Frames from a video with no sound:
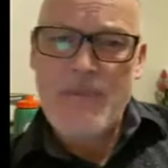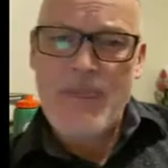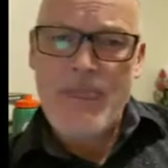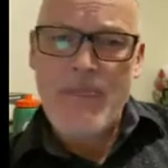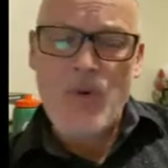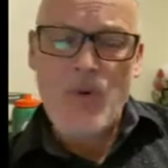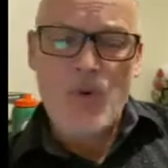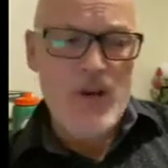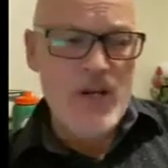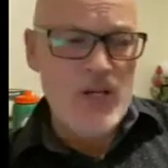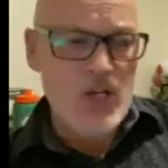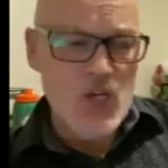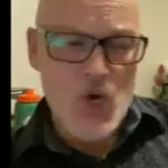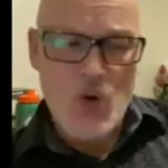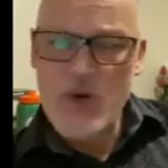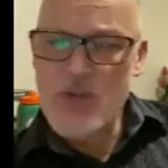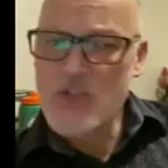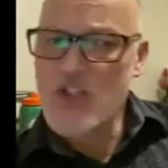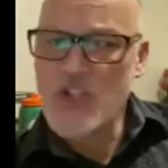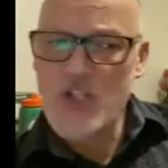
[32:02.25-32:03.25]
We know
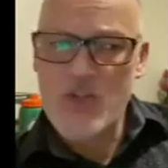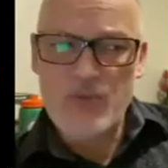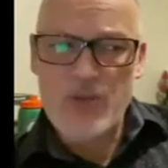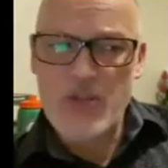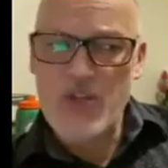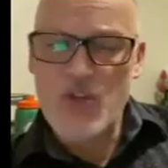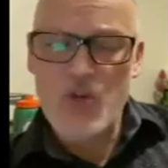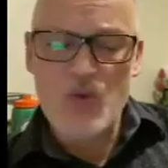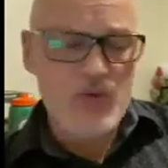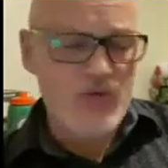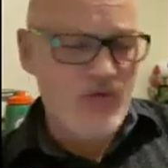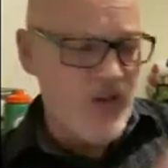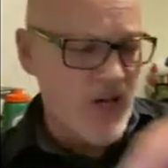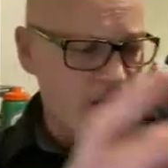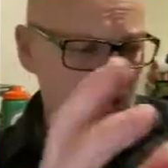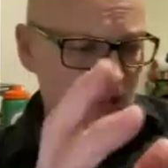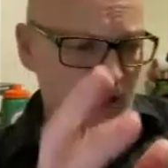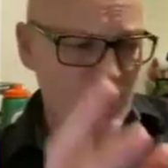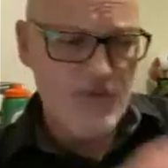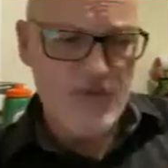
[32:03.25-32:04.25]
he's going to be there. We've got to
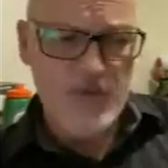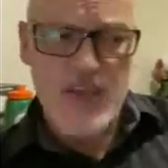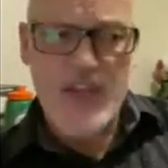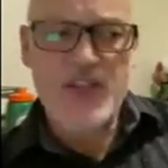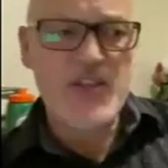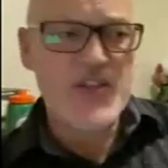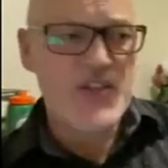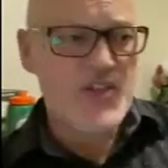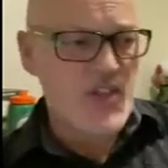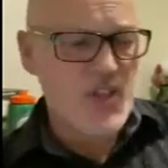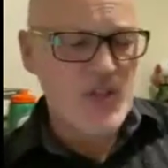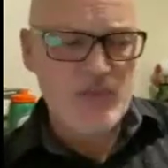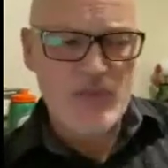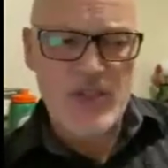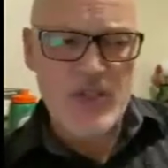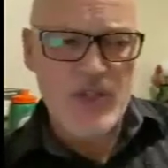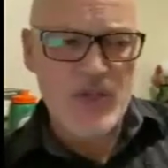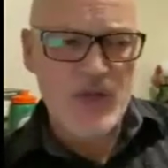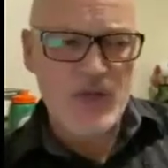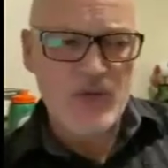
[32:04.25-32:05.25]
have faith he's going to be
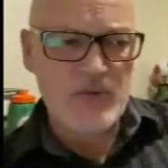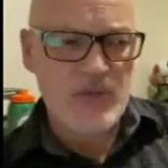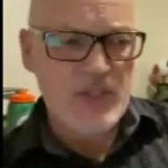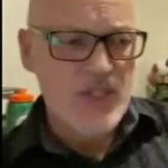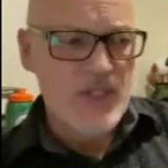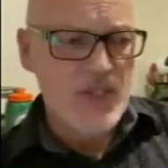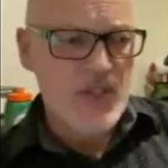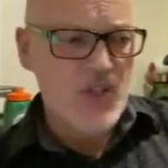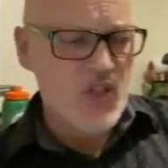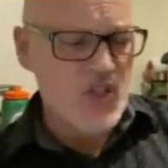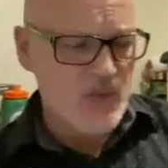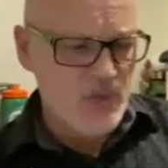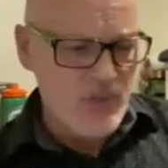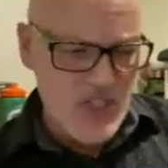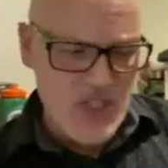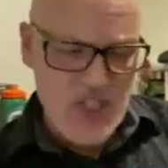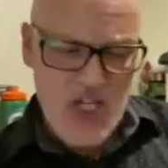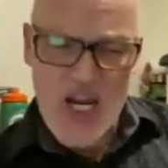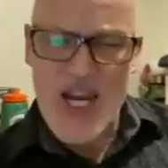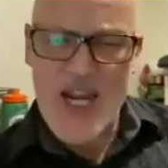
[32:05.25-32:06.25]
there. There's going to be
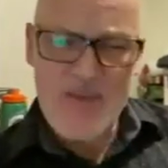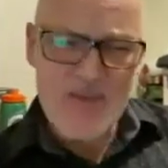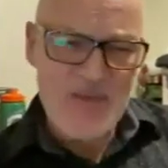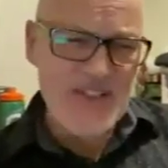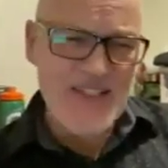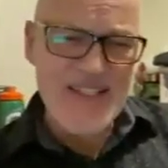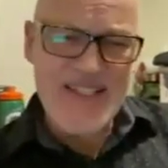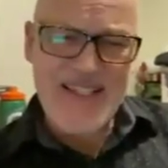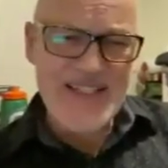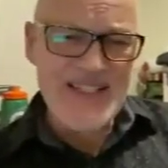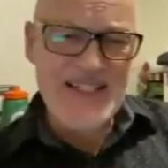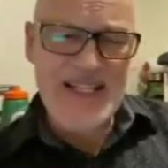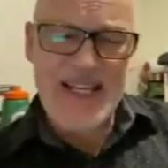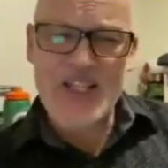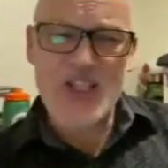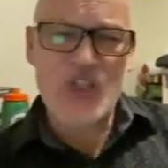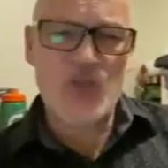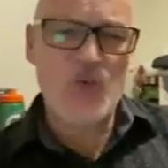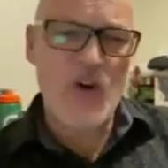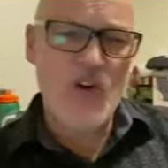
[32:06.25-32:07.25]
times in these
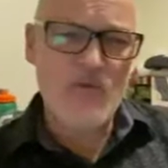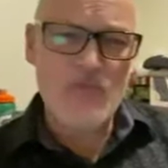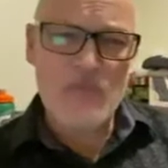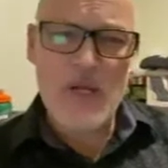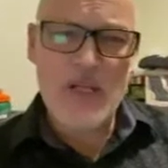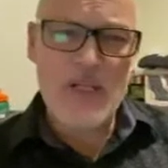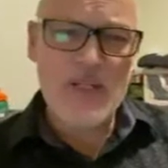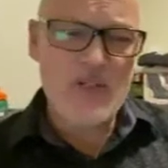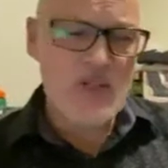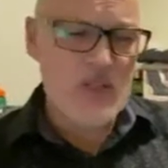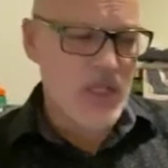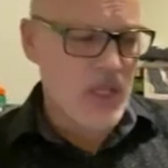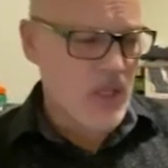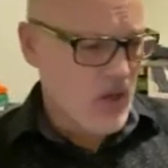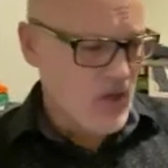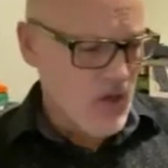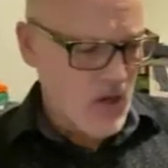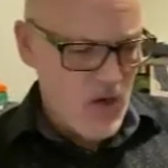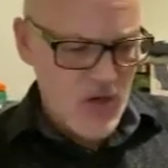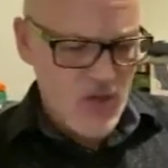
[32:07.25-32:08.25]
next 12 months that
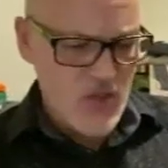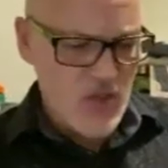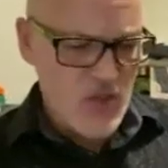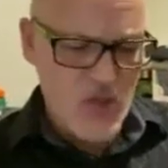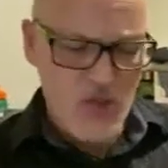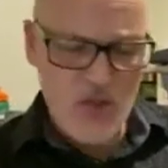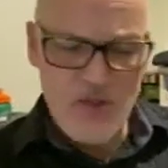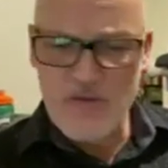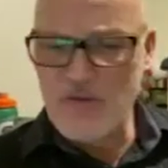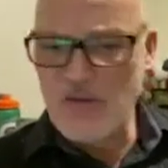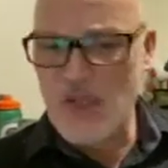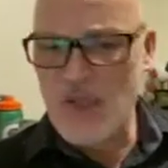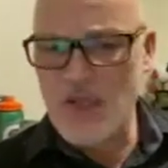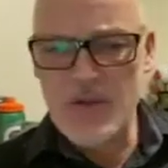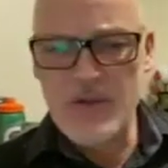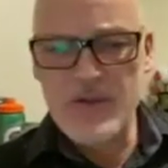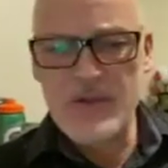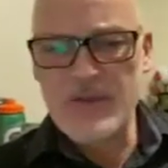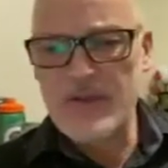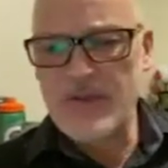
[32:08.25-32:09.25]
our hearts are going to
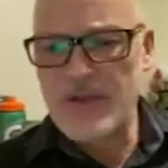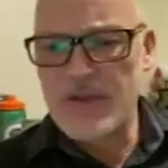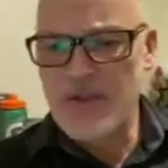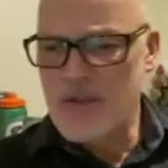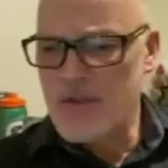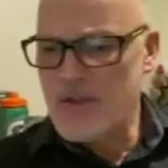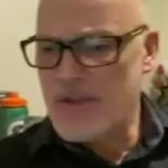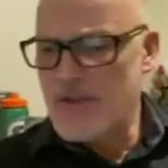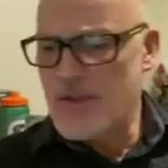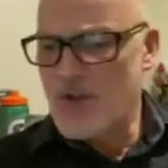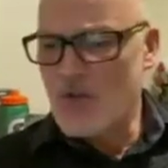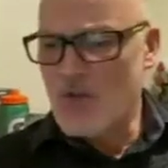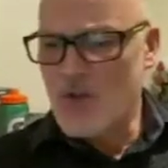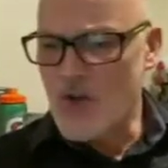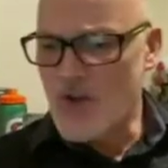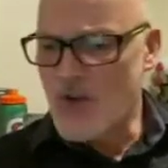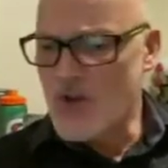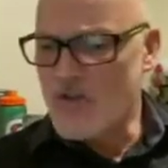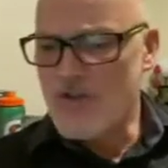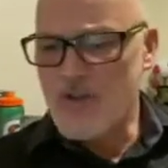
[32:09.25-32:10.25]
flutter. We're
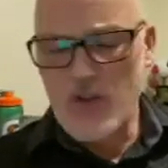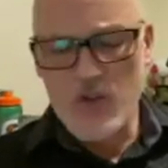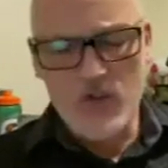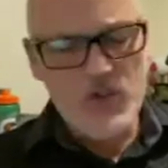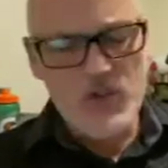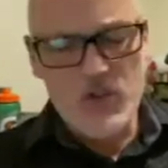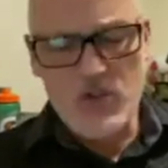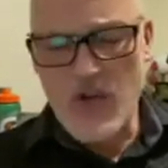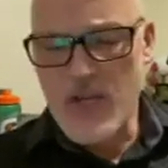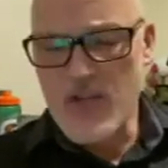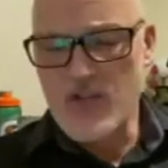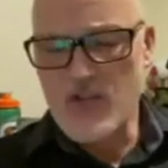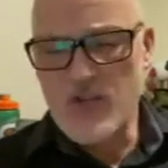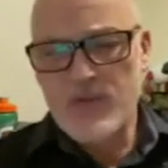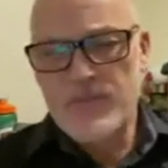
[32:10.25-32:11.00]
going to feel stress.